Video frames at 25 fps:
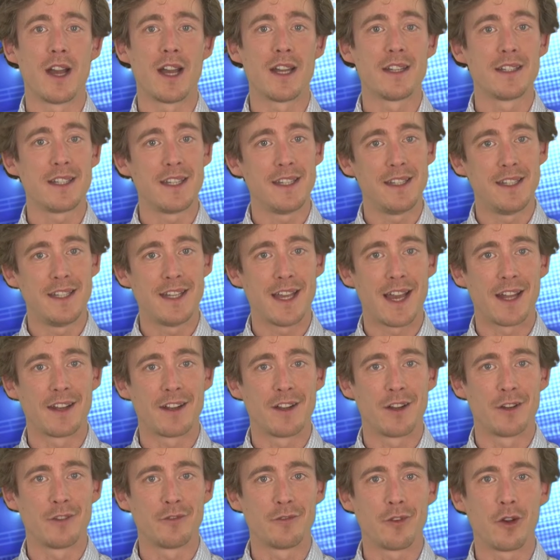and
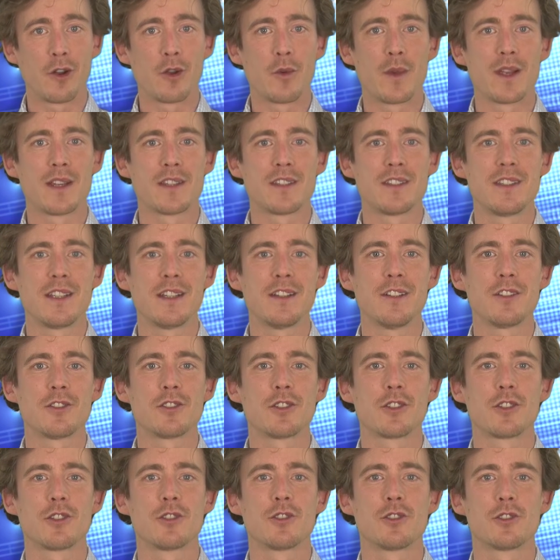Indiana following
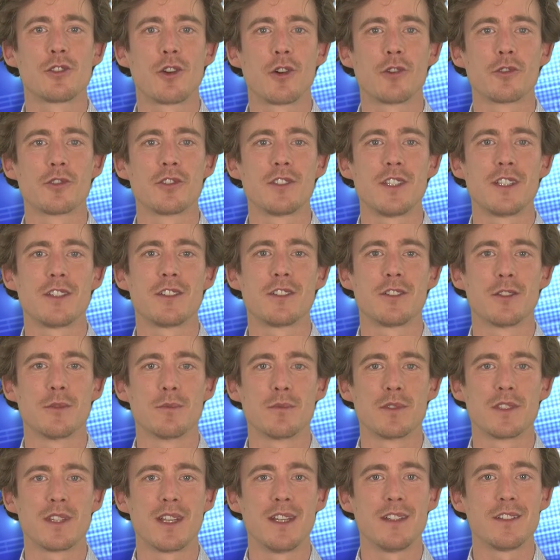Signature Control
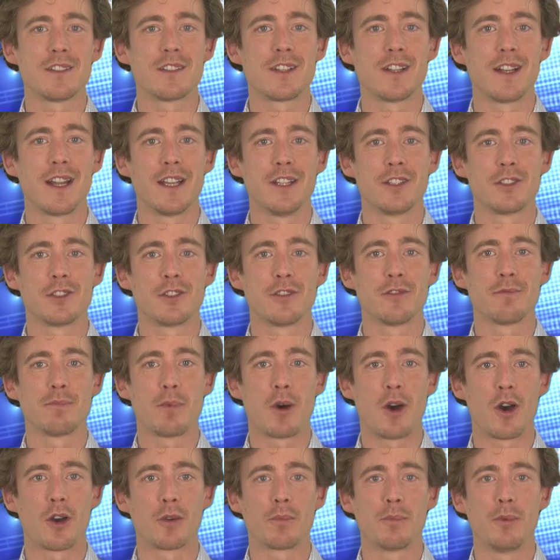Systems' installation of
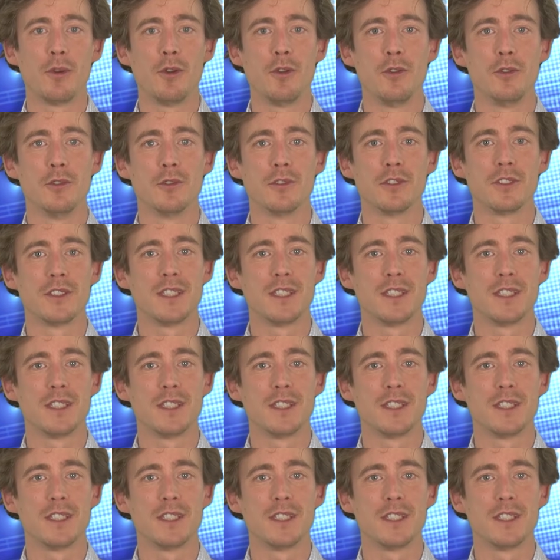ParkBlue,